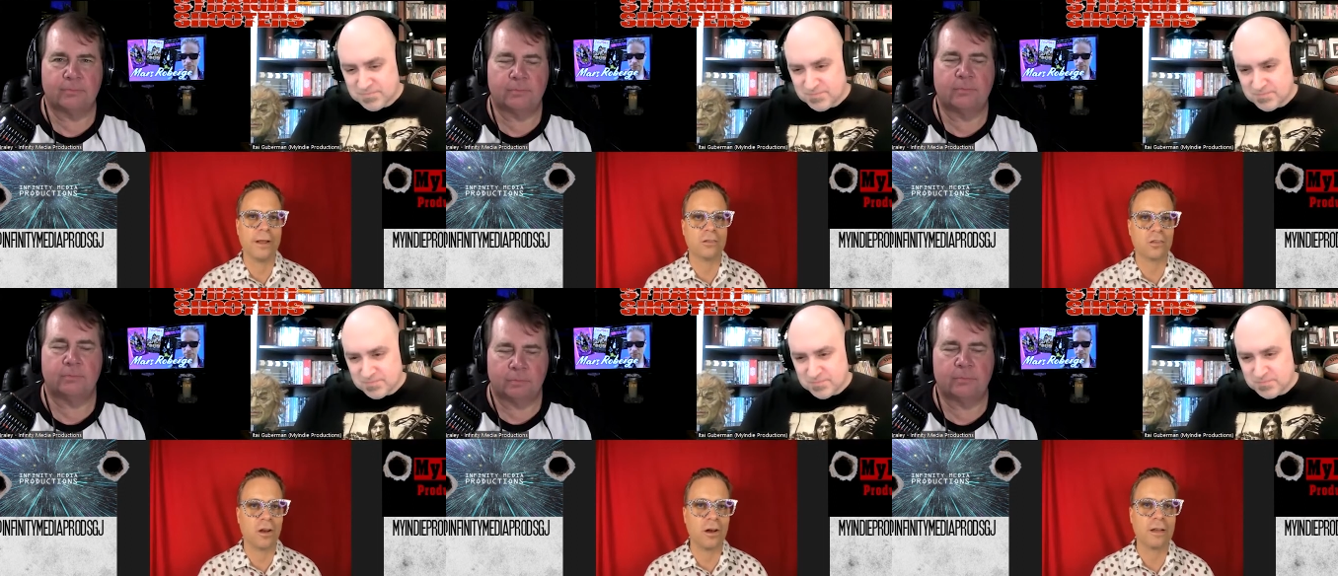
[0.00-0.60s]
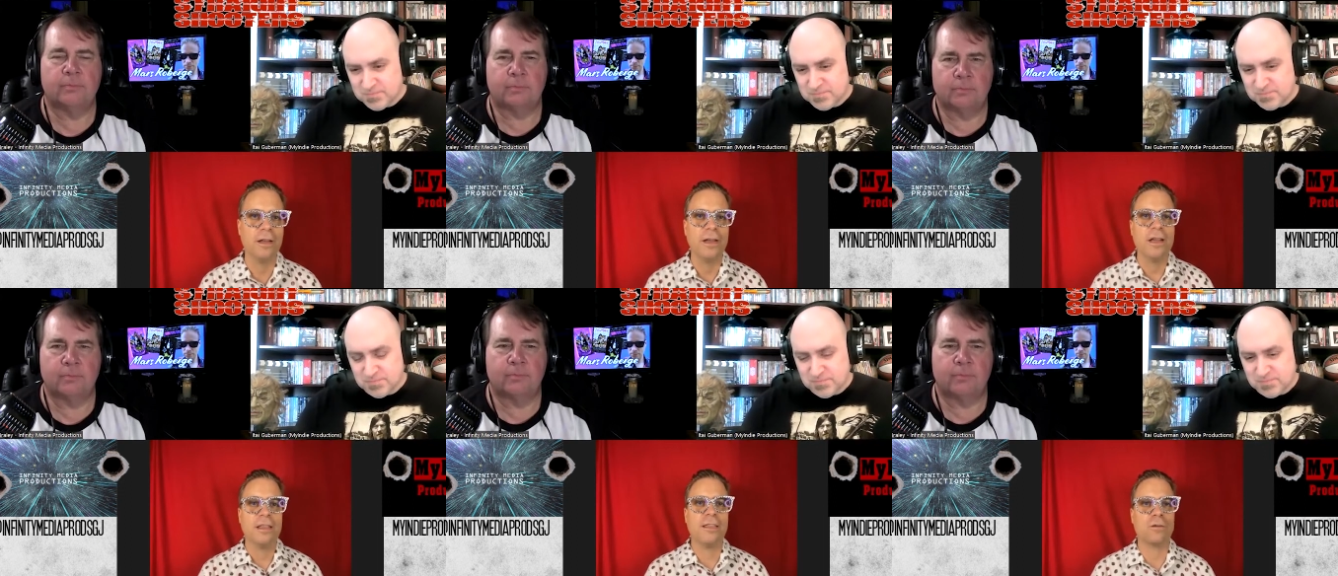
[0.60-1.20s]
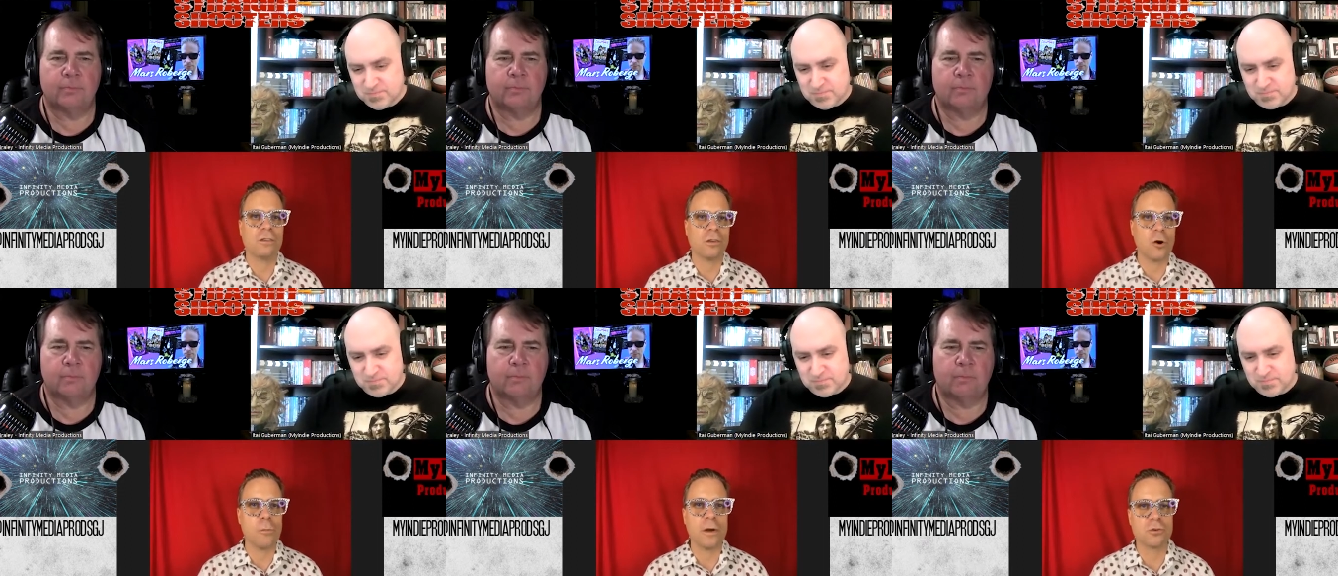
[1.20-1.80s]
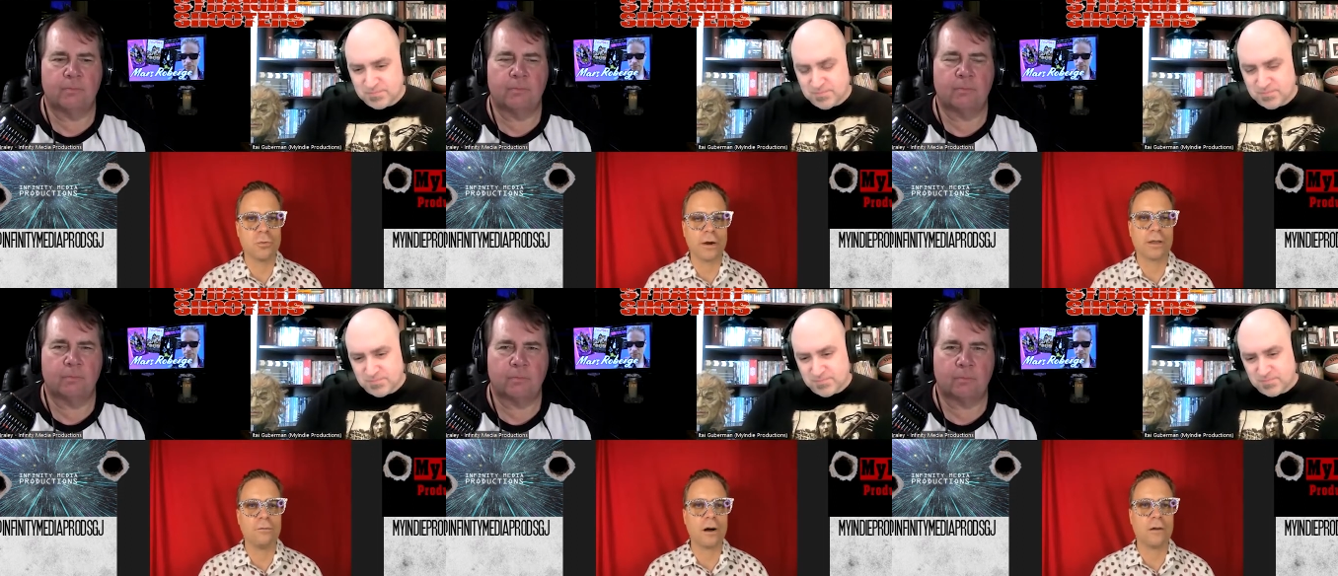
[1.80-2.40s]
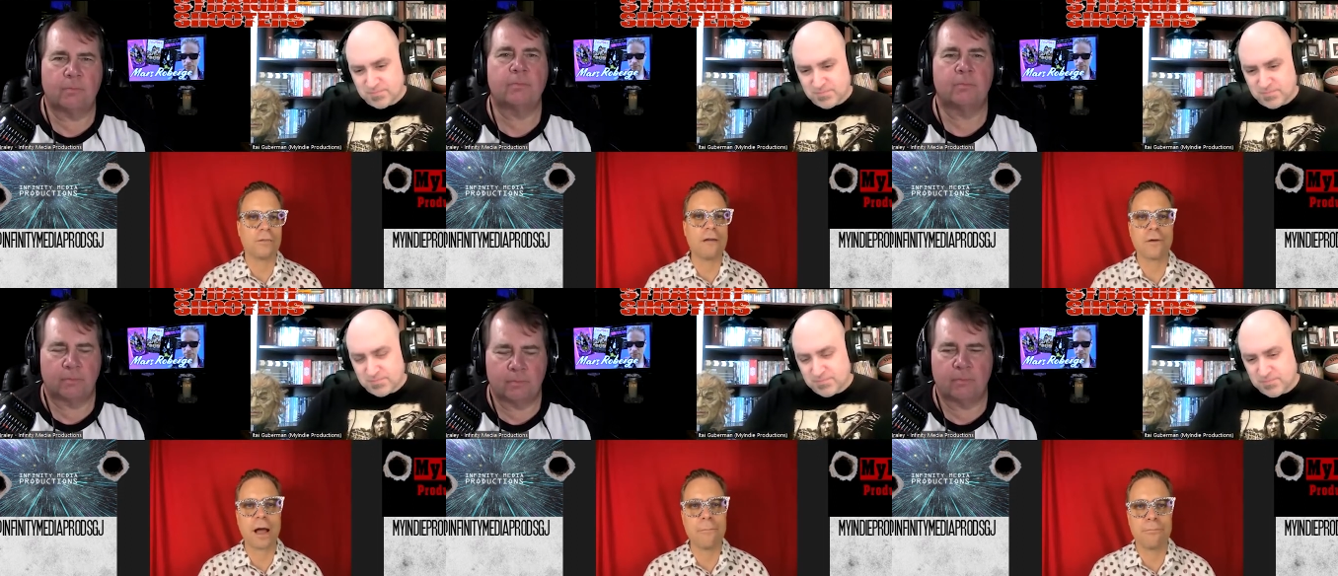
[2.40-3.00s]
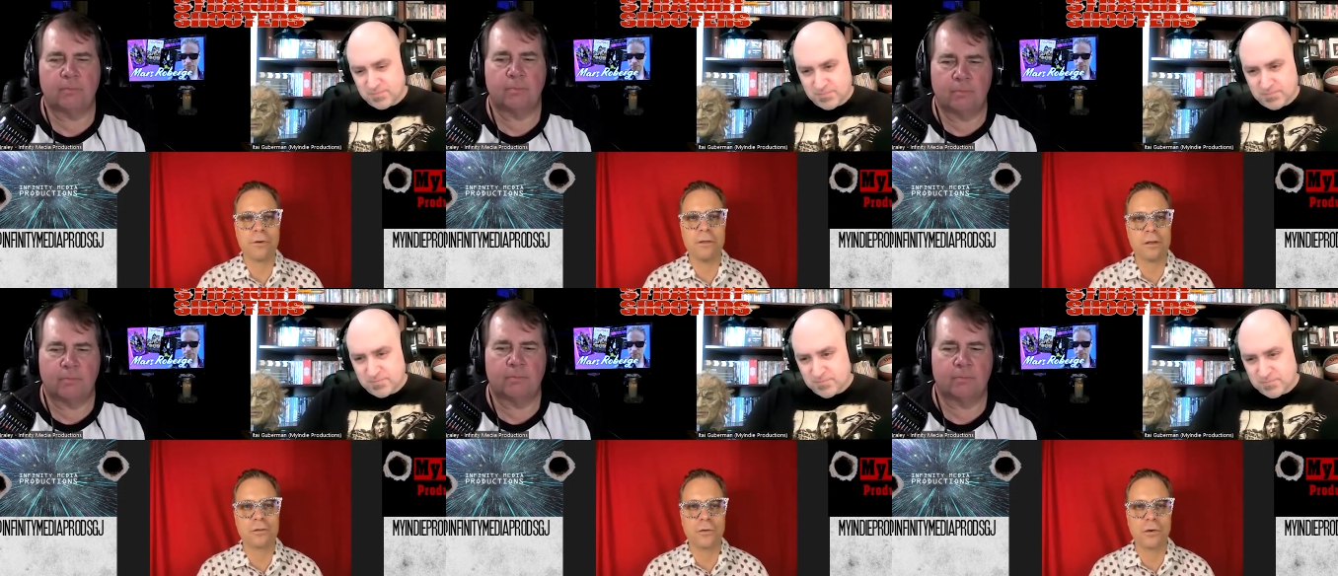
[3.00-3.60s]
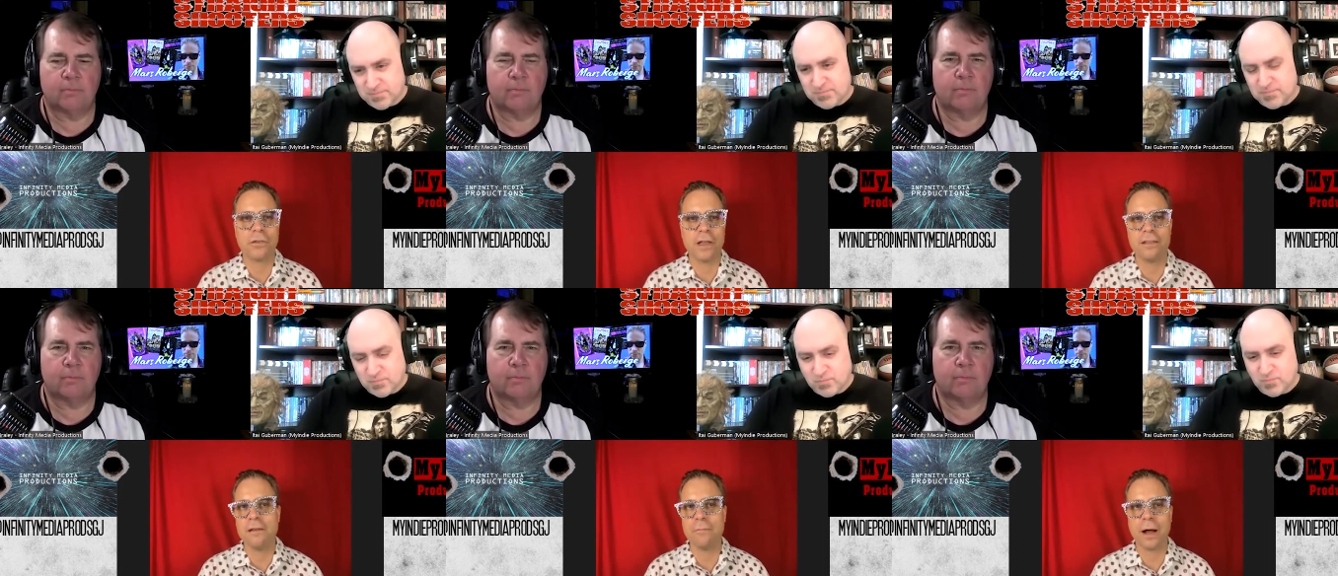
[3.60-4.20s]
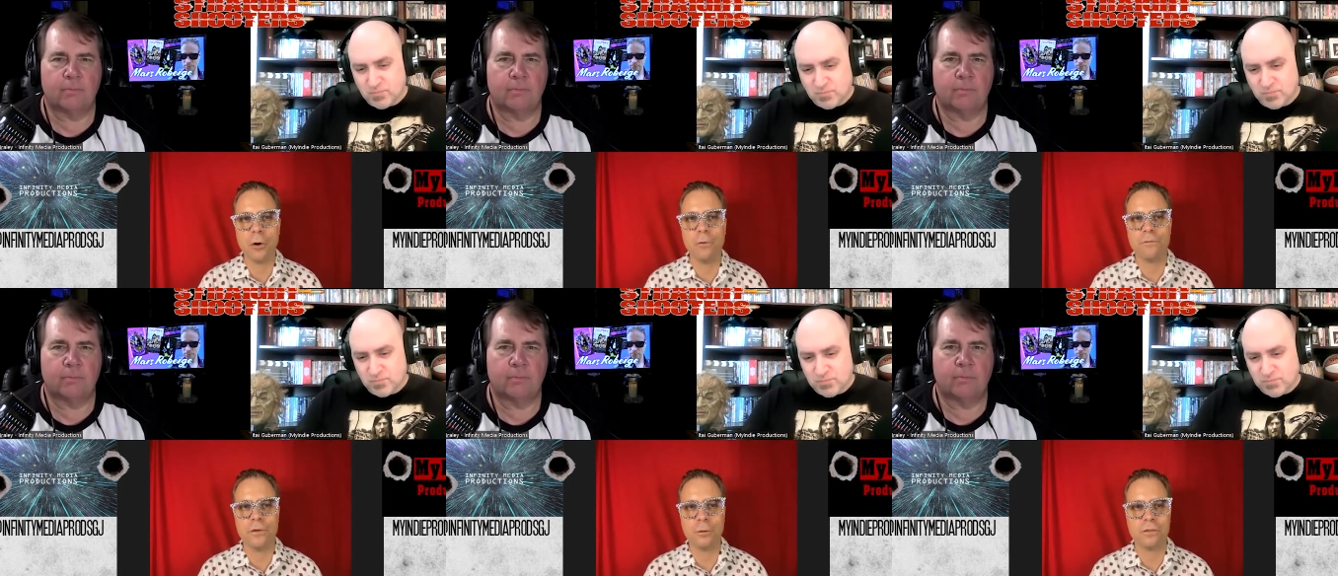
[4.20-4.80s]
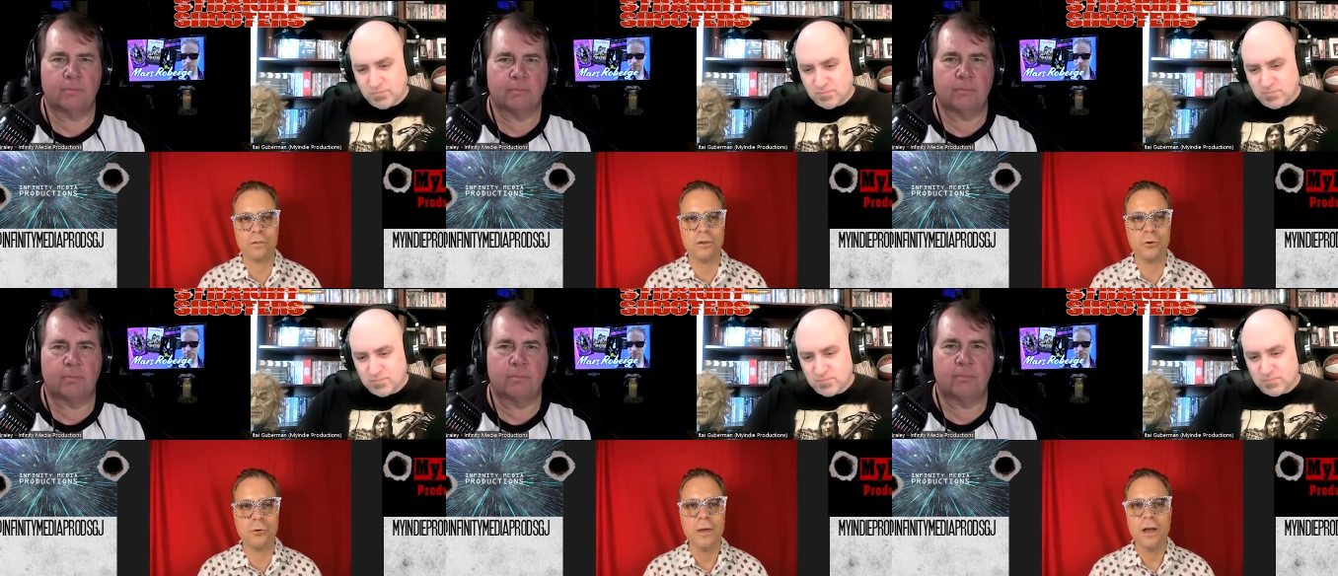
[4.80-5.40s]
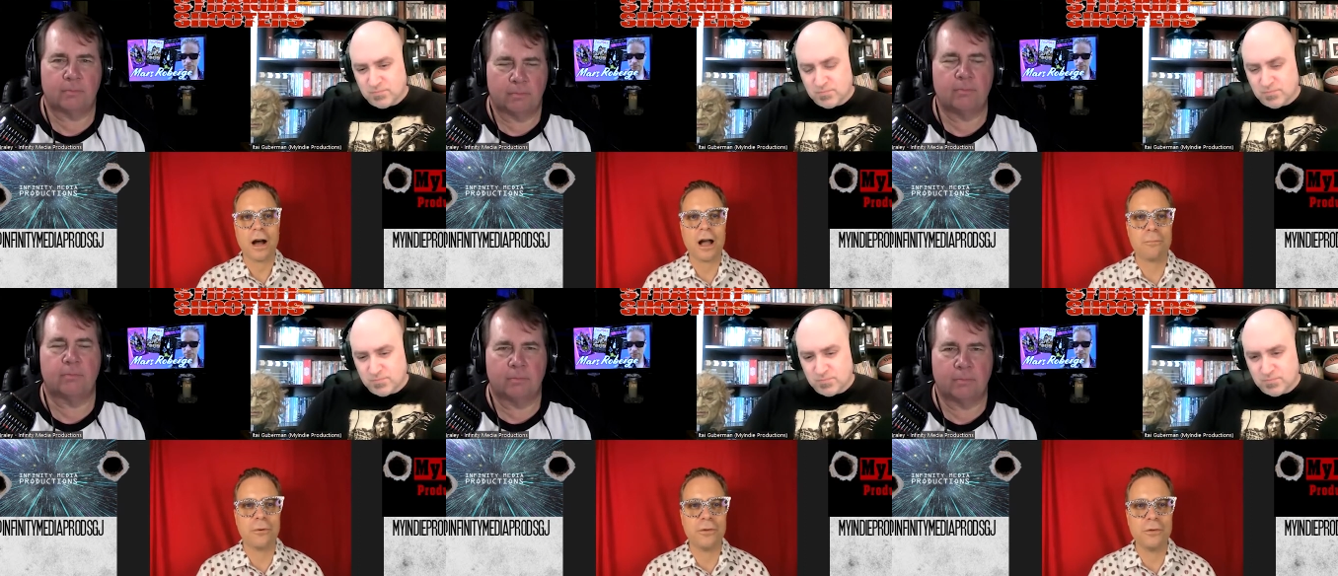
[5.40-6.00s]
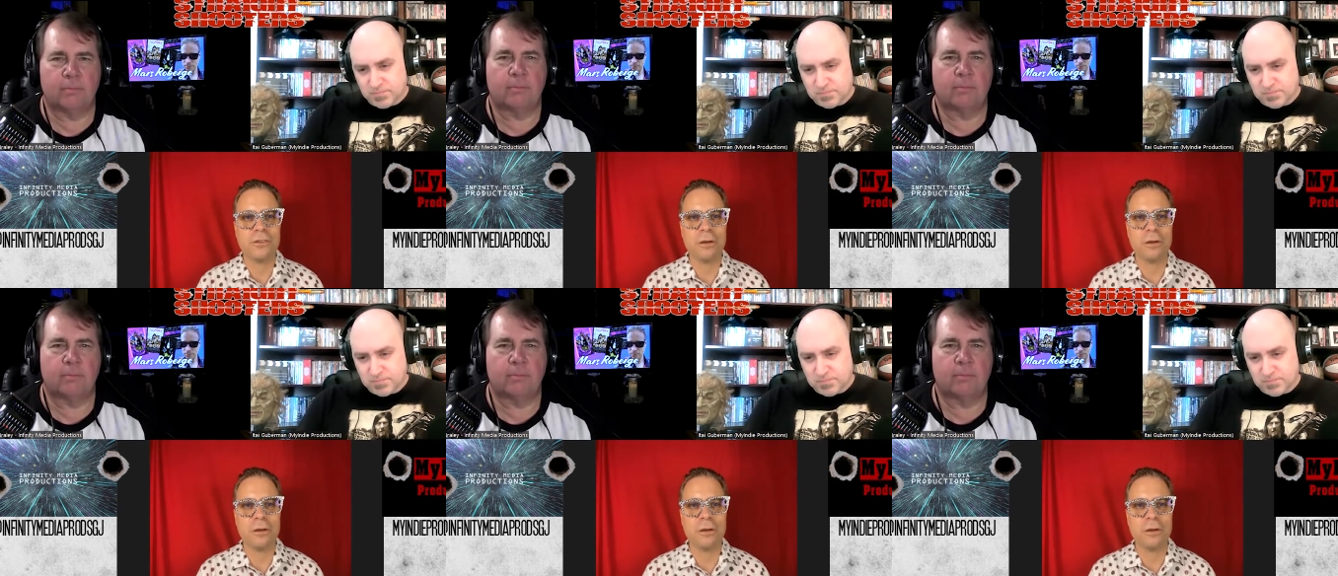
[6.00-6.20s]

Speaker 1: a song. There's so much work involved. I've, I've pretty much first A D my own films too. I produced